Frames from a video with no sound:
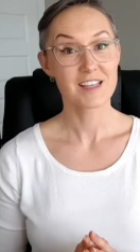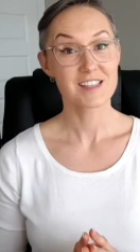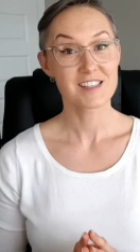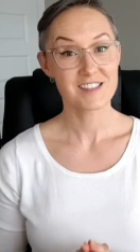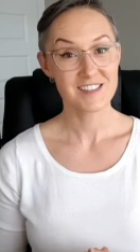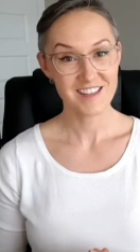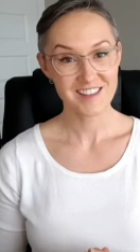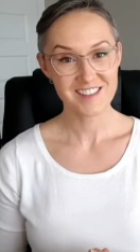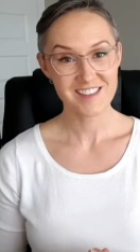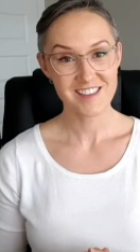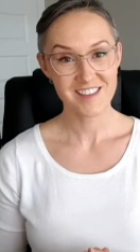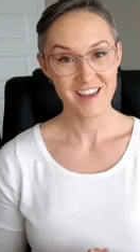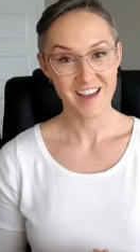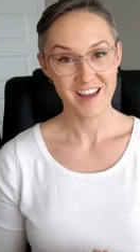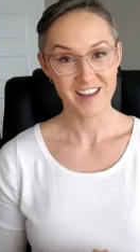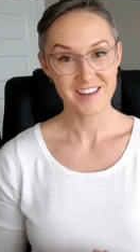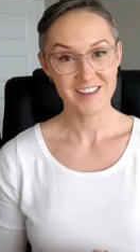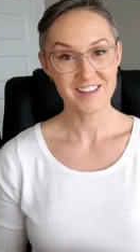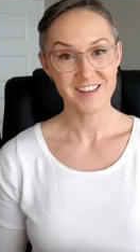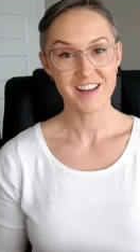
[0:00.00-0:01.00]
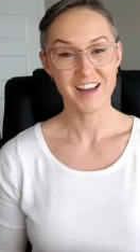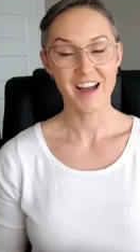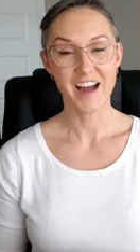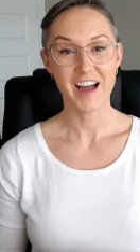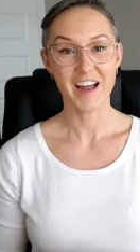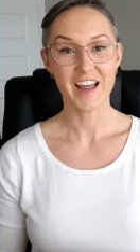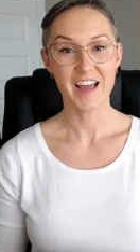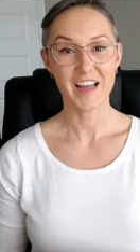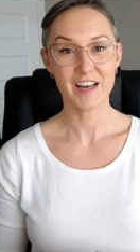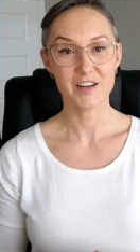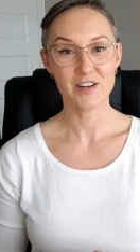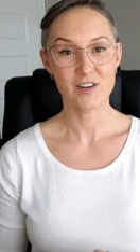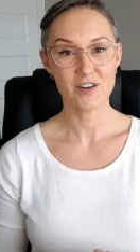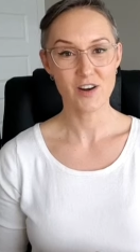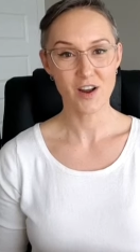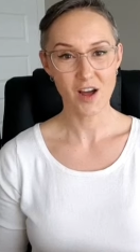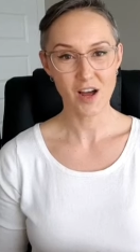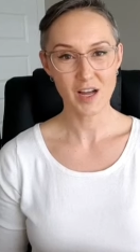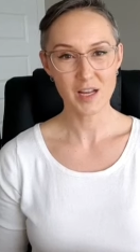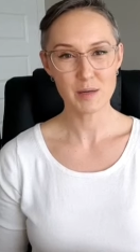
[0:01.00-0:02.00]
Since then, I had
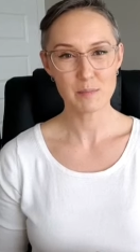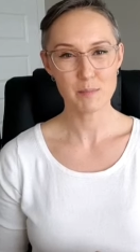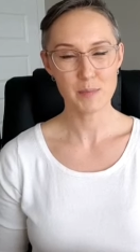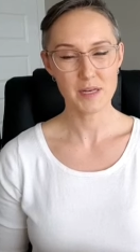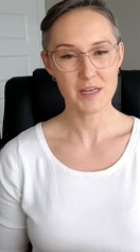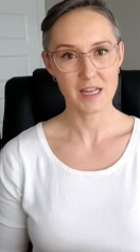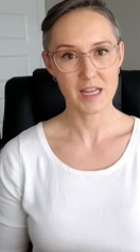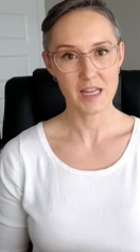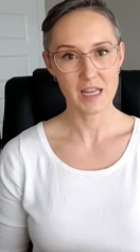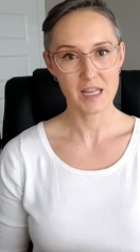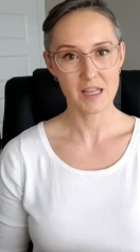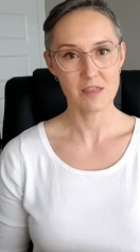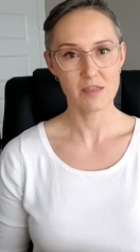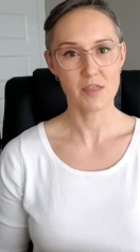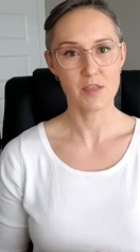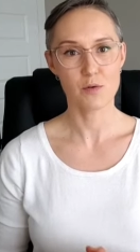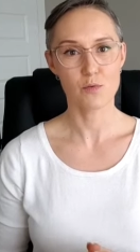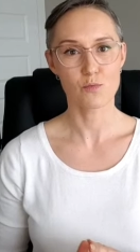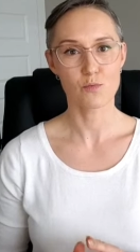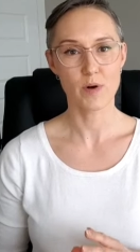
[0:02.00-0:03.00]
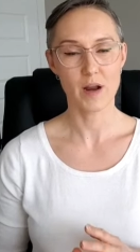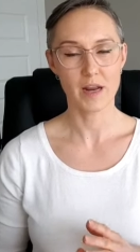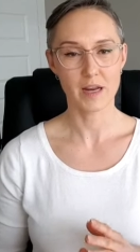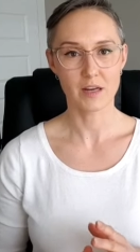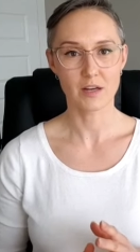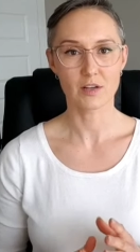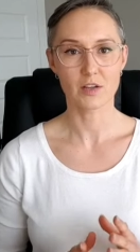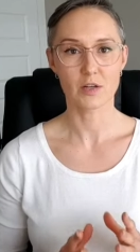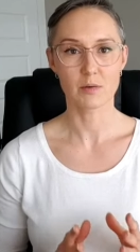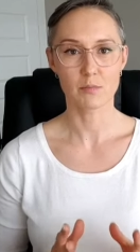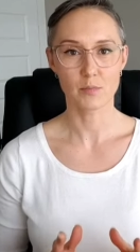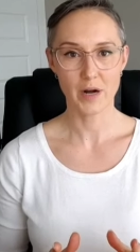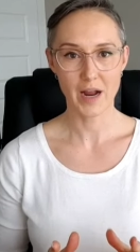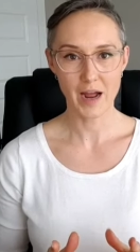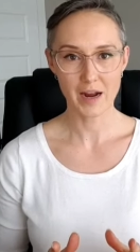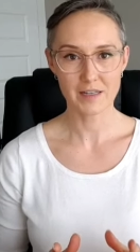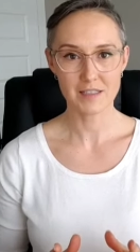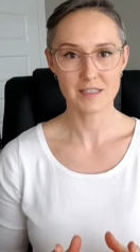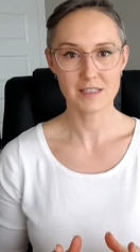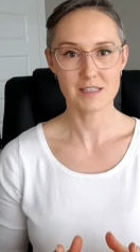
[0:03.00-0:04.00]
not been in the regular
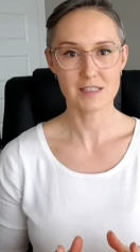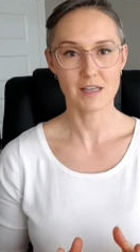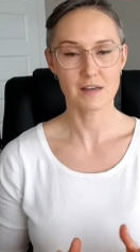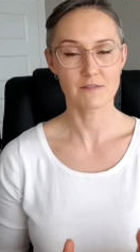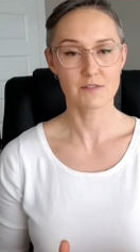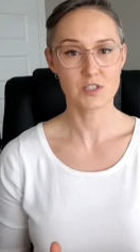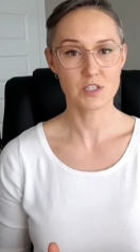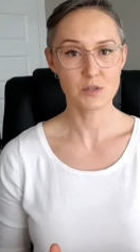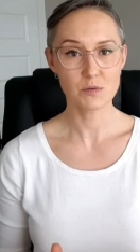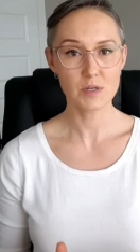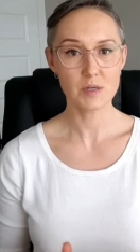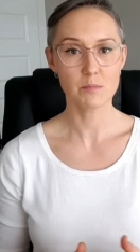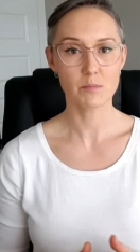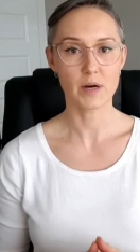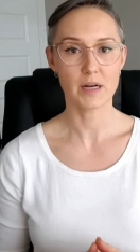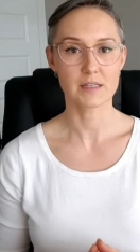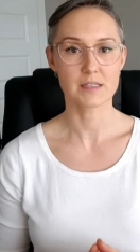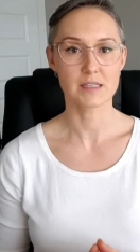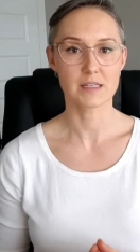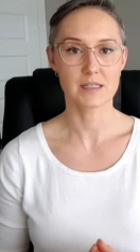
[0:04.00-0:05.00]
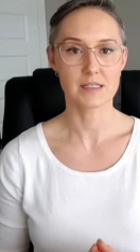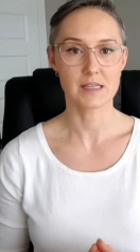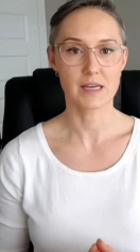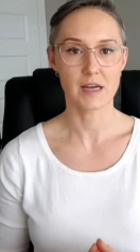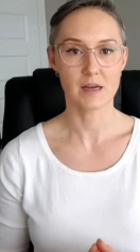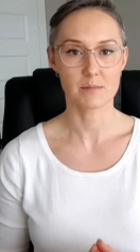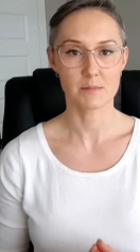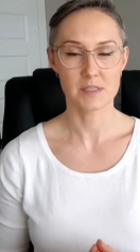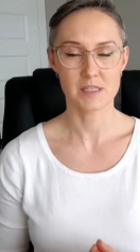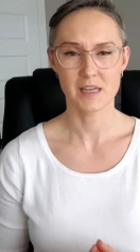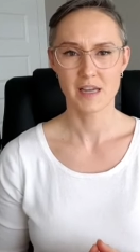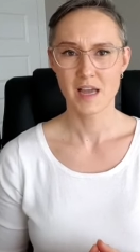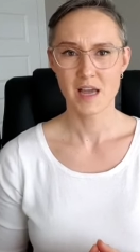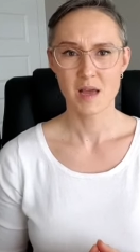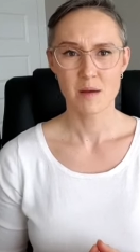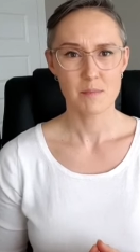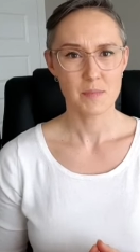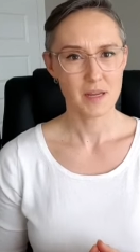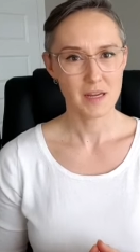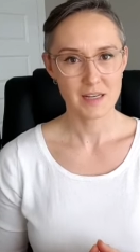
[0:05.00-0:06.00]
practice of doing breast exams
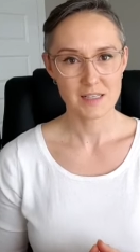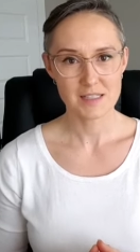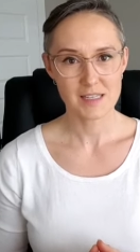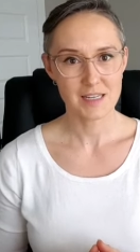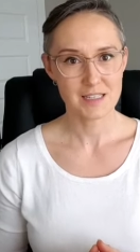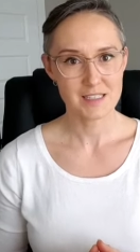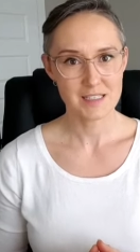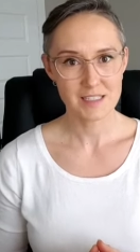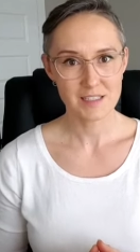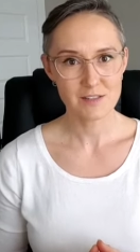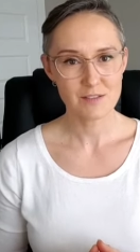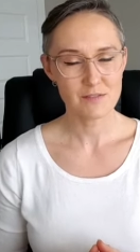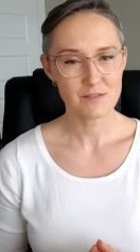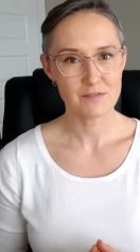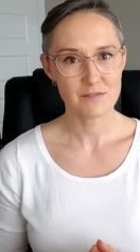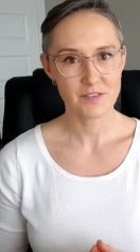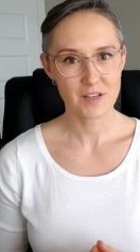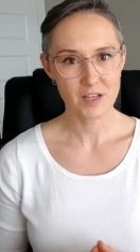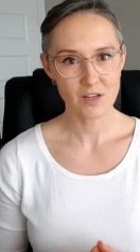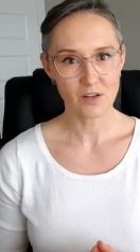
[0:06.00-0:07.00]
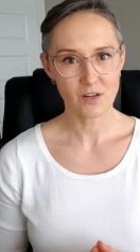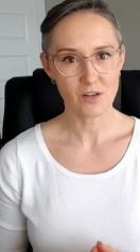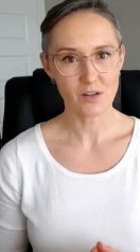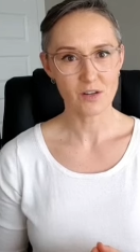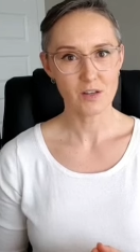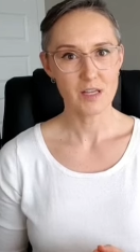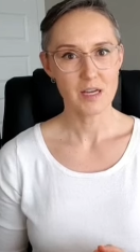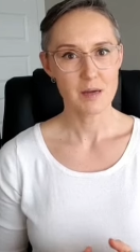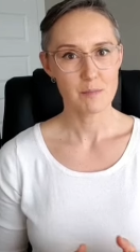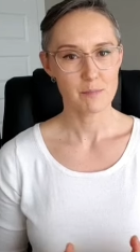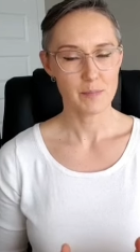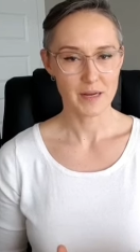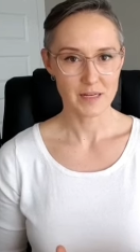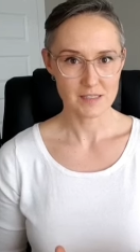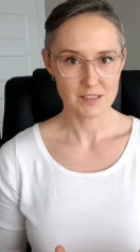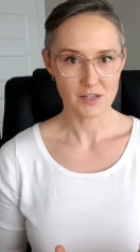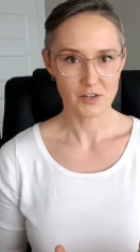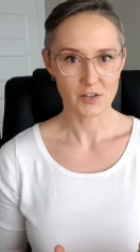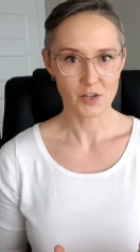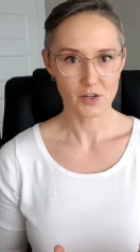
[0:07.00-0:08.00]
because I didn't feel,
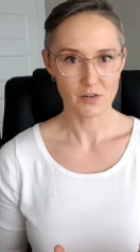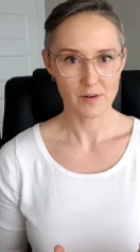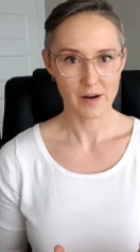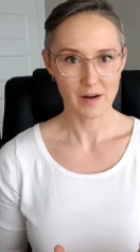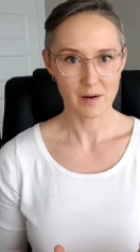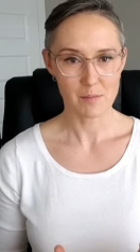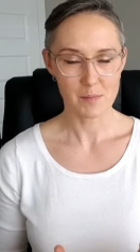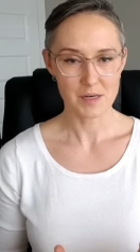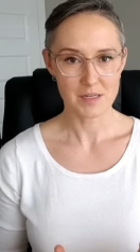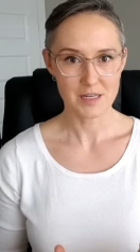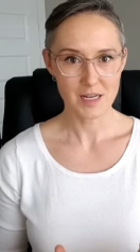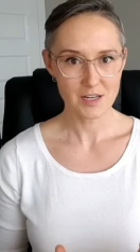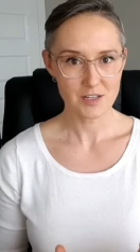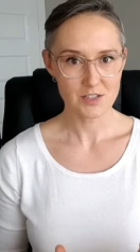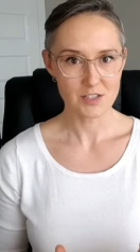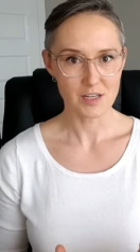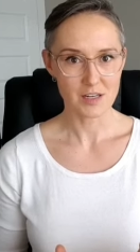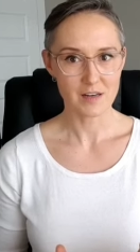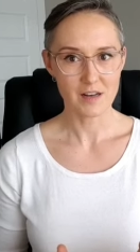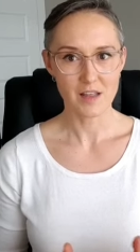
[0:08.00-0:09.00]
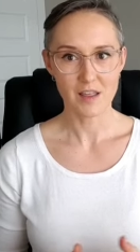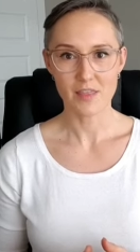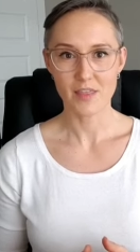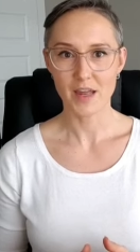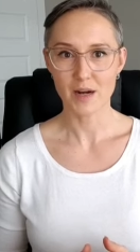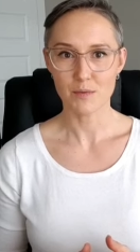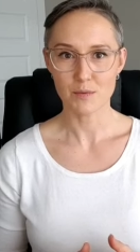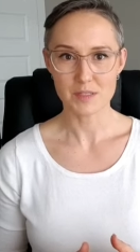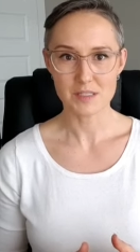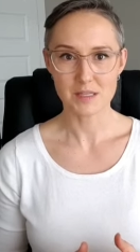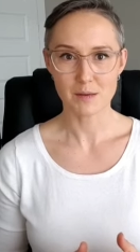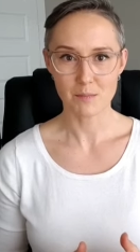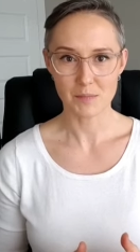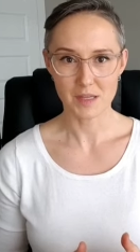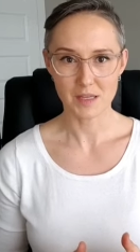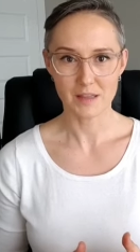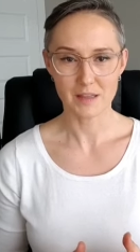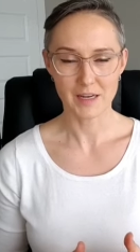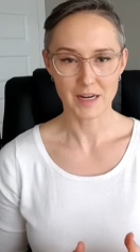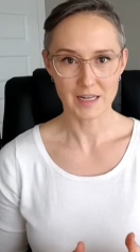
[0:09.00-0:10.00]
based on her recommendation, that it was
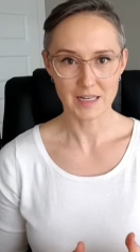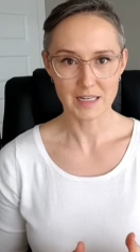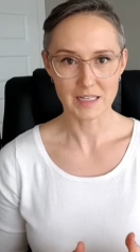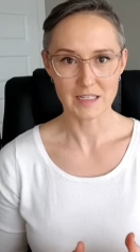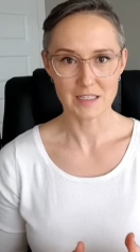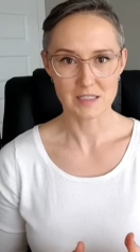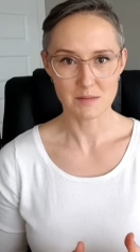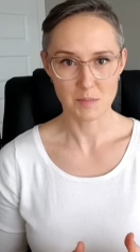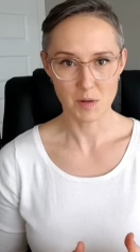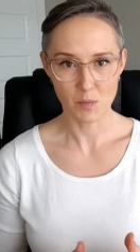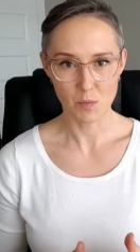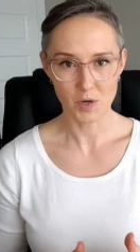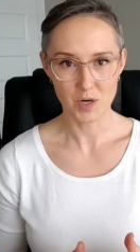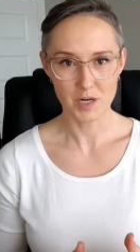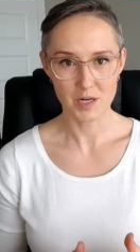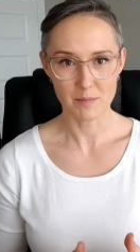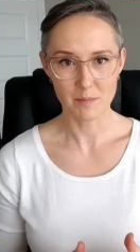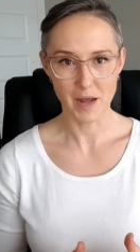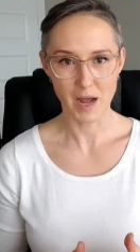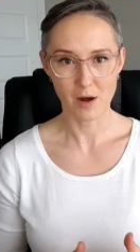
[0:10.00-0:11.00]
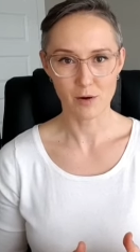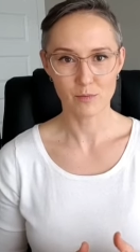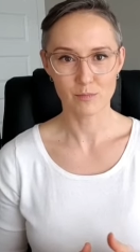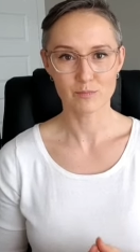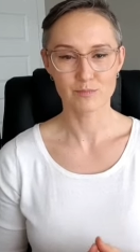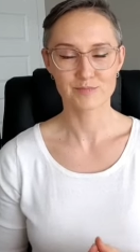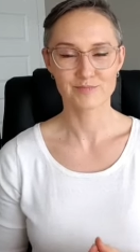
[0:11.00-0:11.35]
something that I needed to be worried about.